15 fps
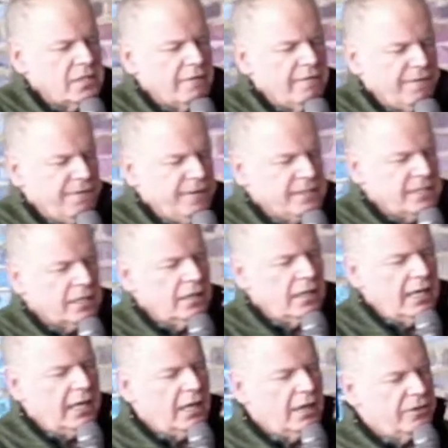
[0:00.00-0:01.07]
of physical
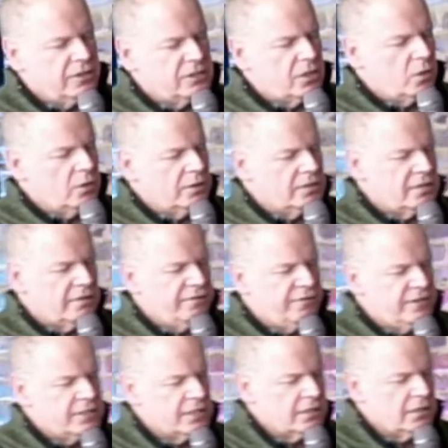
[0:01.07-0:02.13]
health, this wholeness of
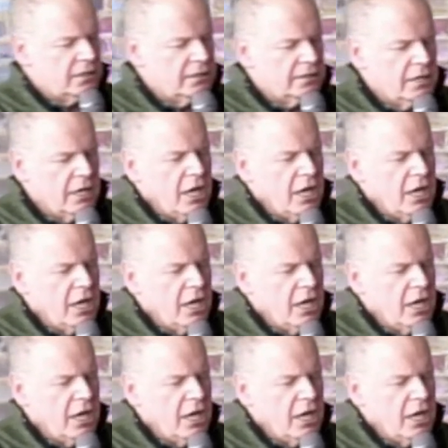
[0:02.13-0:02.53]
physical and